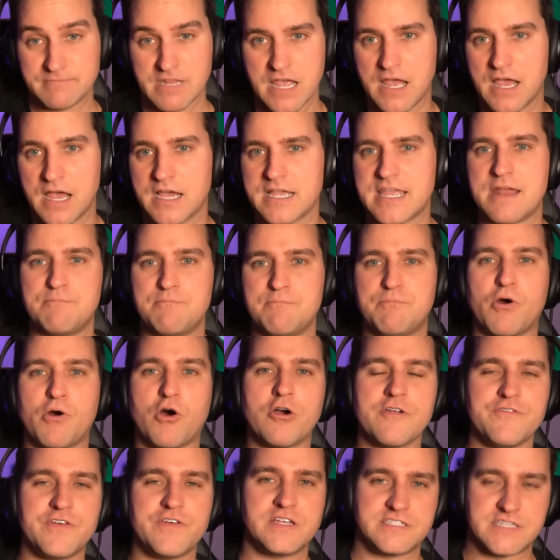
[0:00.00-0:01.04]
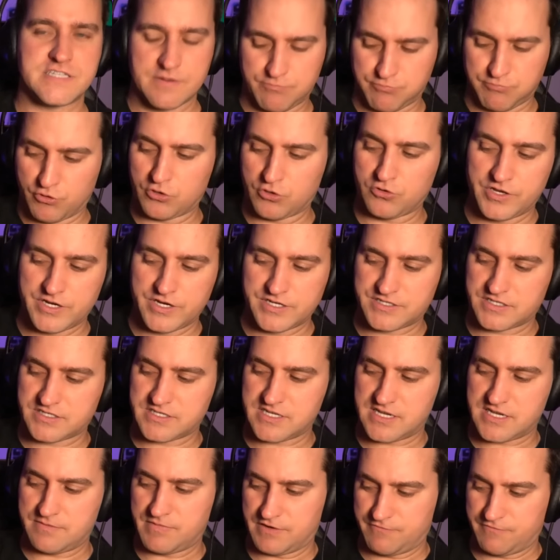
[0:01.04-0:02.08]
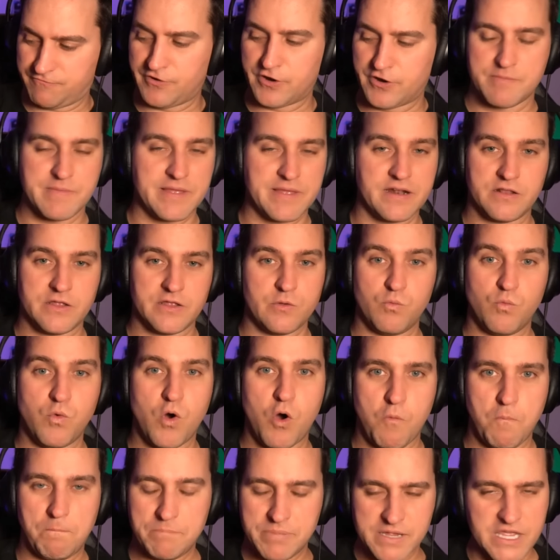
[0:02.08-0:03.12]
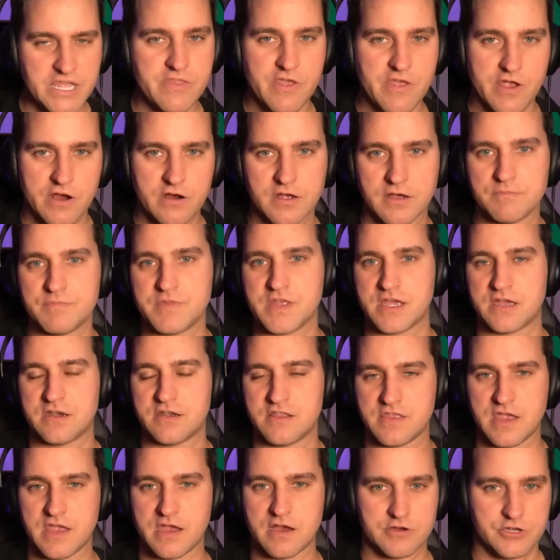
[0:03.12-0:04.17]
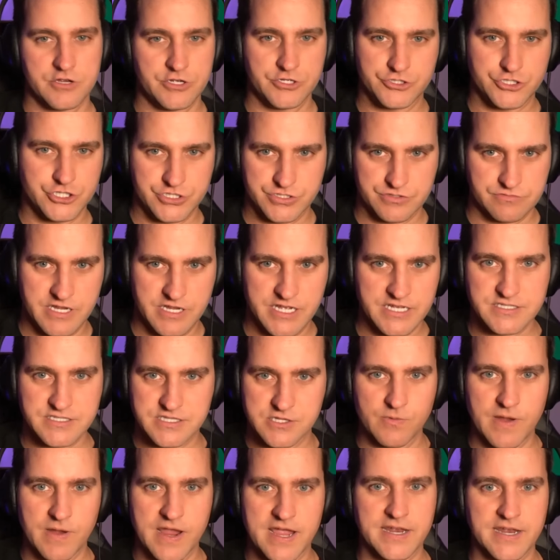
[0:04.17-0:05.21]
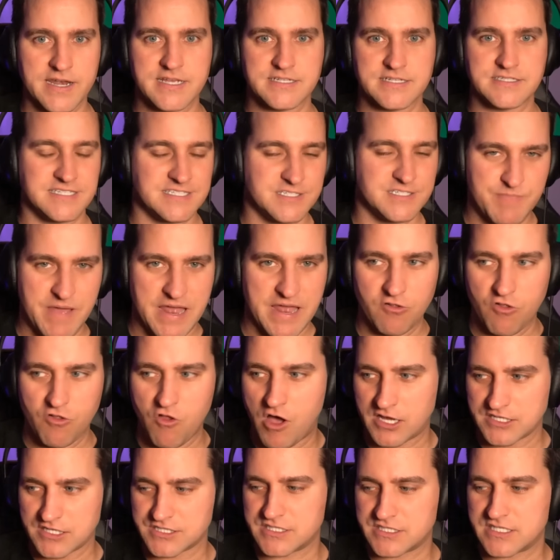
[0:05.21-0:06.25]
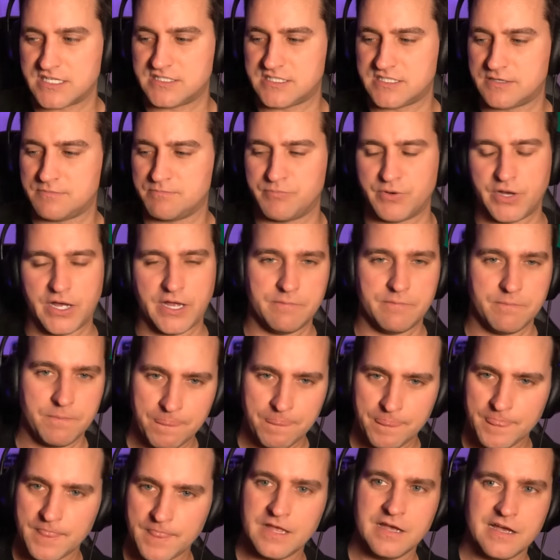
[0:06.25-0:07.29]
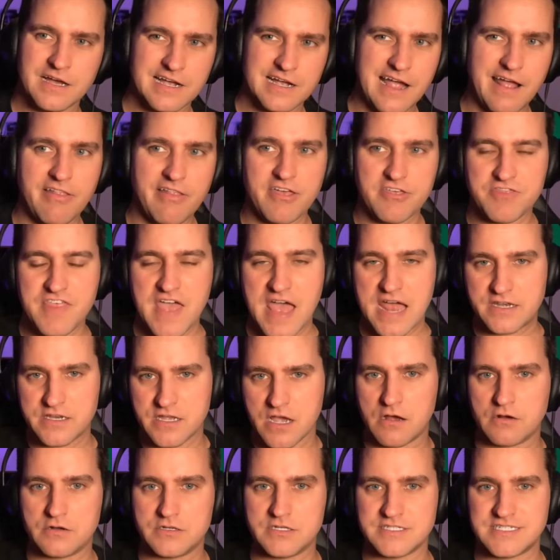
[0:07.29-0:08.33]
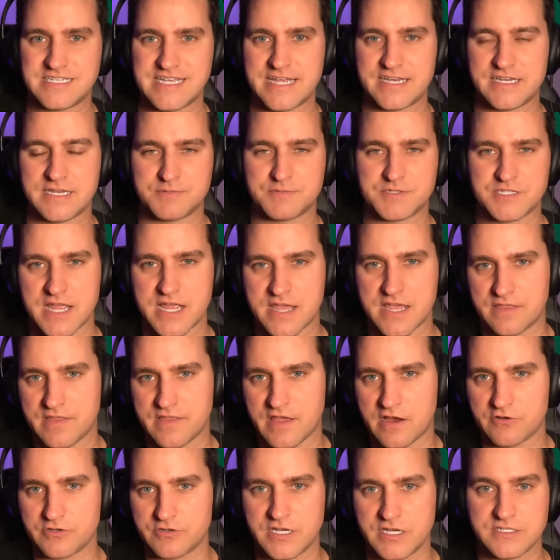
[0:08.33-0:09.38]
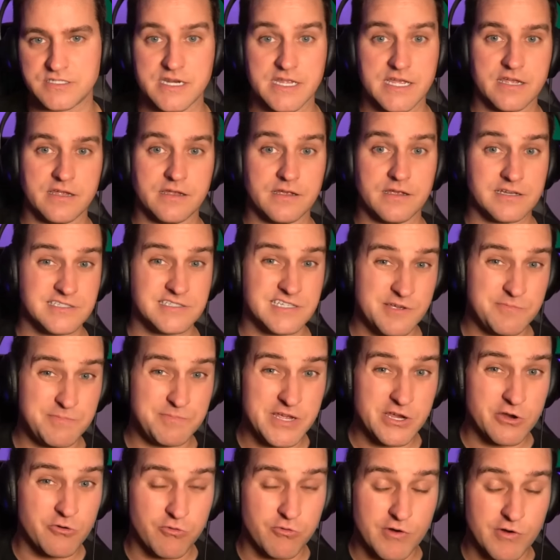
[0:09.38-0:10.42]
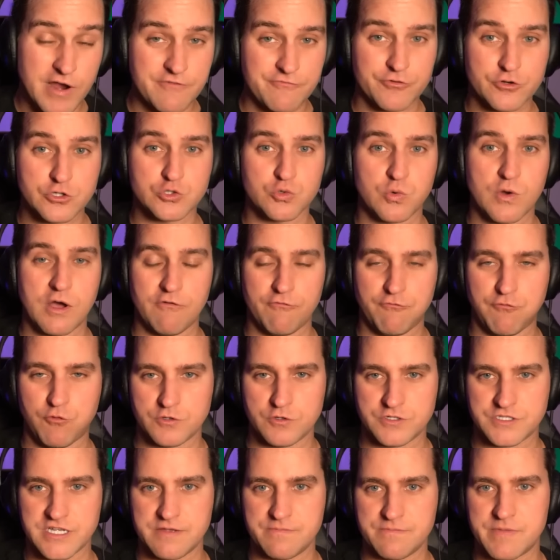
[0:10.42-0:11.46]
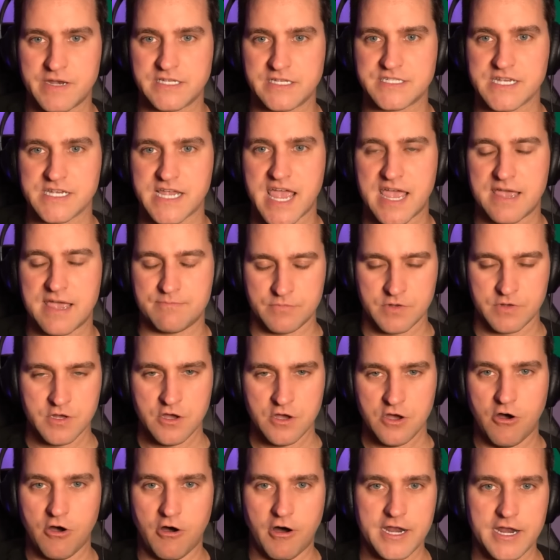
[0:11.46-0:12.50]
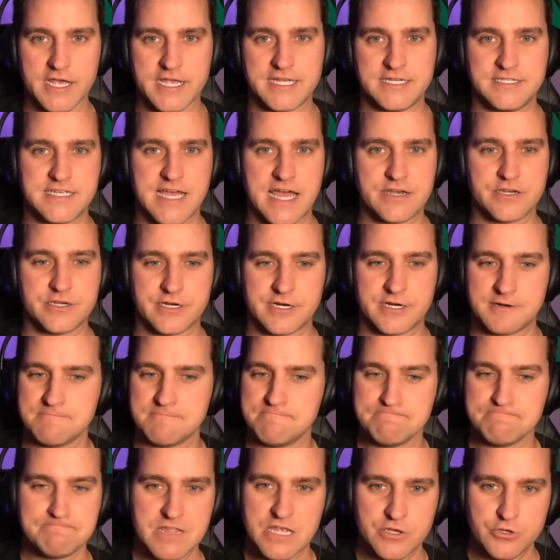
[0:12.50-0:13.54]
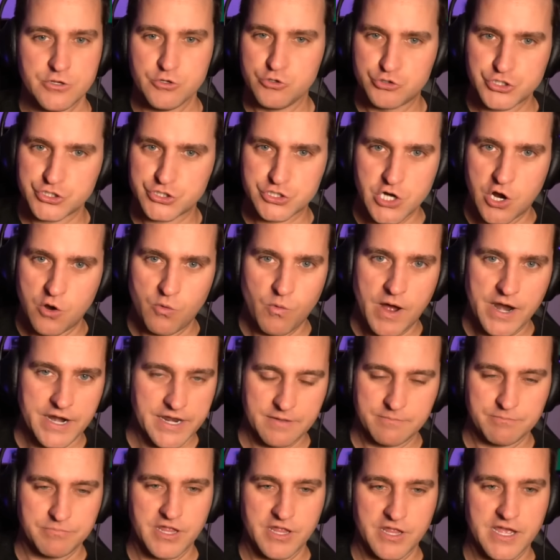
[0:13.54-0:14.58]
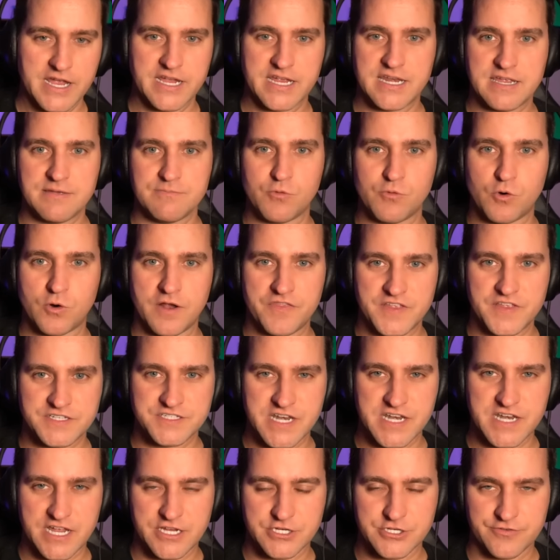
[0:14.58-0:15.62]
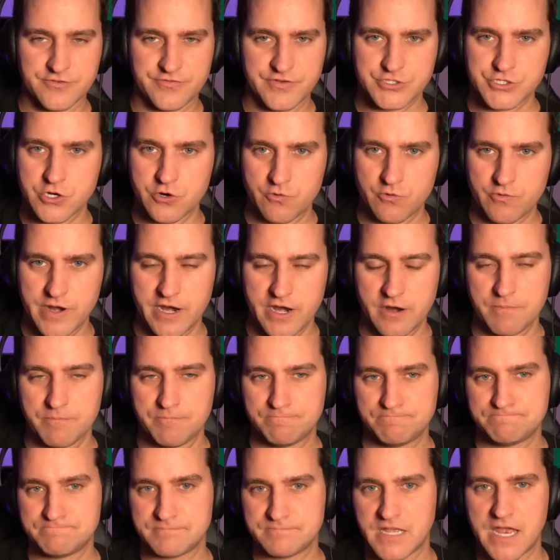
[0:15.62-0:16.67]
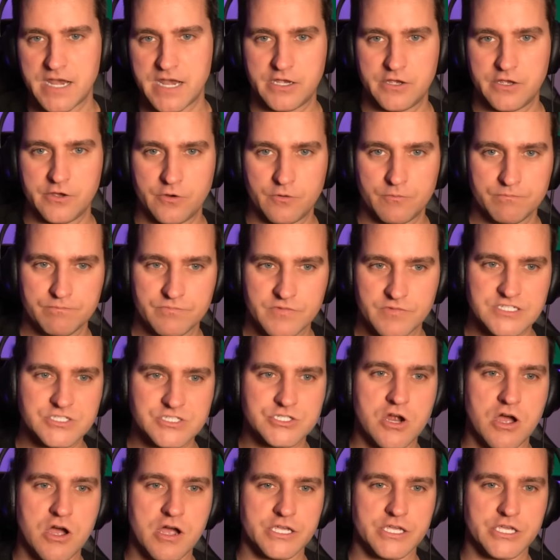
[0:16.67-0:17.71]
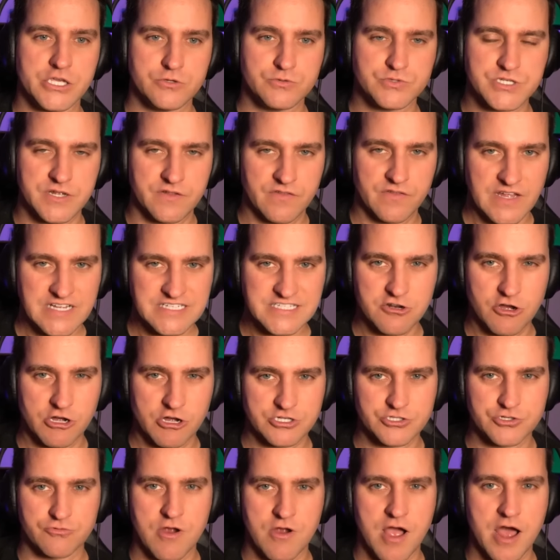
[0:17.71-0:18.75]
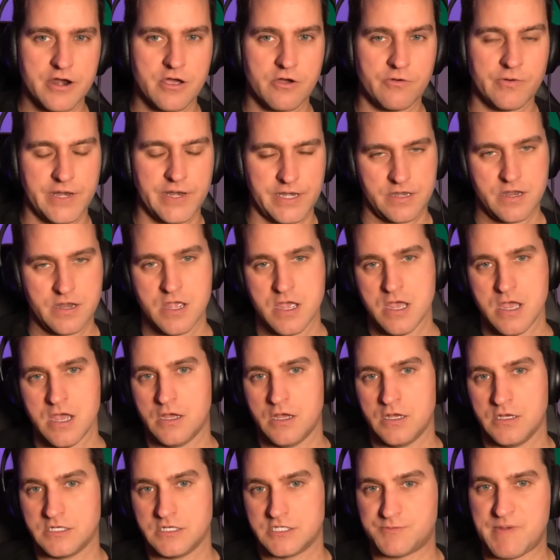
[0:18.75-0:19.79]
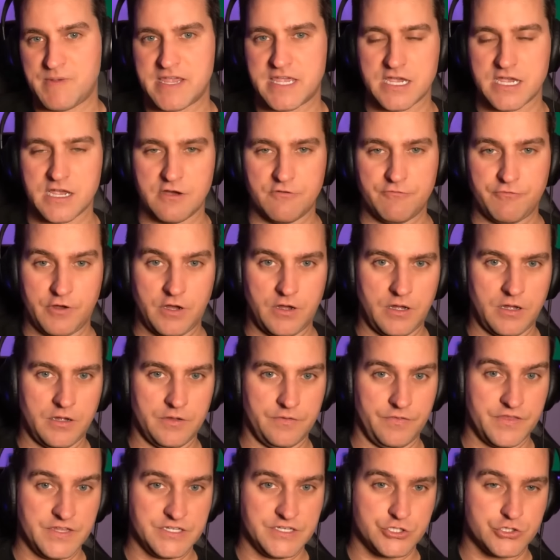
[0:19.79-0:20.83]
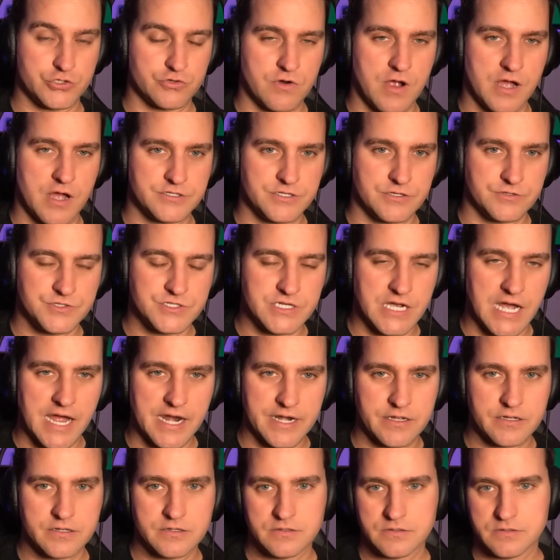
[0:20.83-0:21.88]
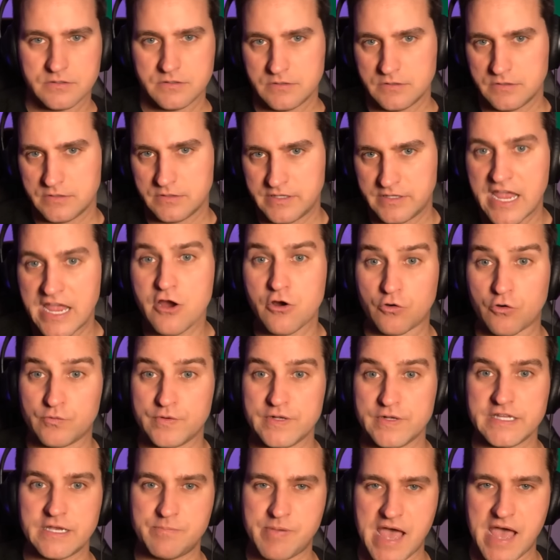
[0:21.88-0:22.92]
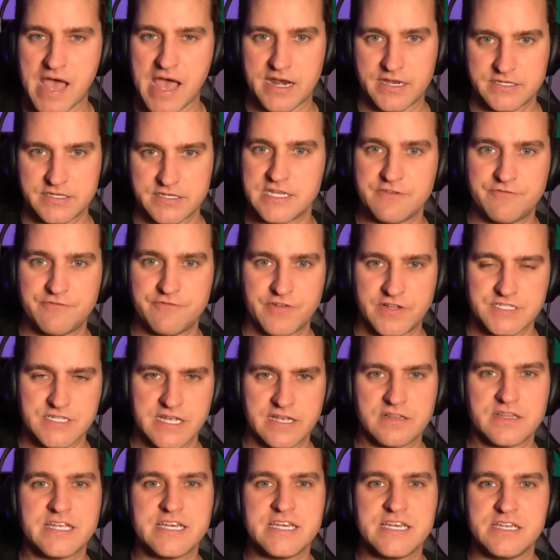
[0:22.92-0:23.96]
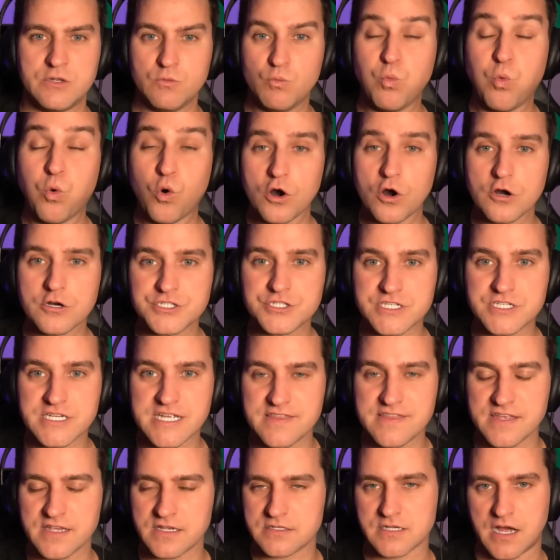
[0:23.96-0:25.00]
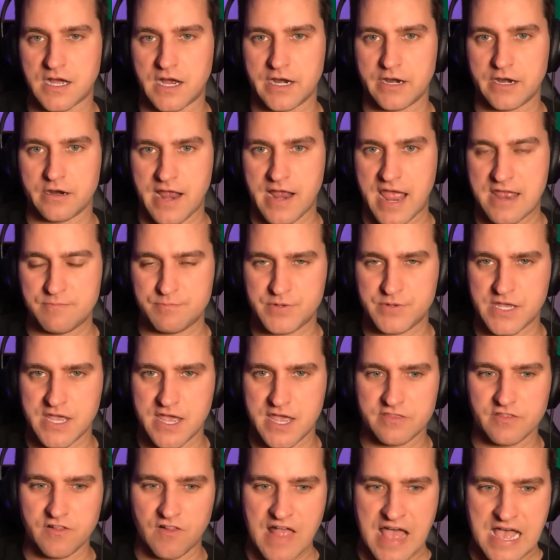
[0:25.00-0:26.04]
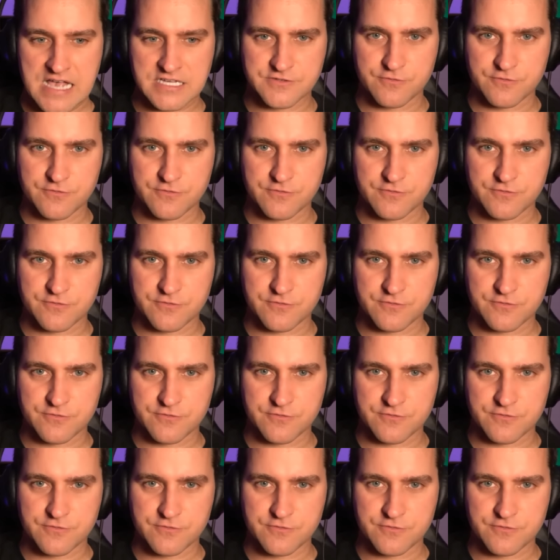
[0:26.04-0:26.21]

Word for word: again, part of it is that Brooklyn is a team that fundamentally won't be there come the end of the year. It just is the way it is. It's been a lost season, but guy like that Young, does he end up staying there? Doesn't he? Because he'd be great for 12, 14 minutes a game on a contender. You just don't want him playing anymore at this stage of his career. Anywho, let's talk Houston. Let's talk Toronto. And speaking of uh, this Toronto side, they are really bad at defense lately. Worst in the entire NBA the last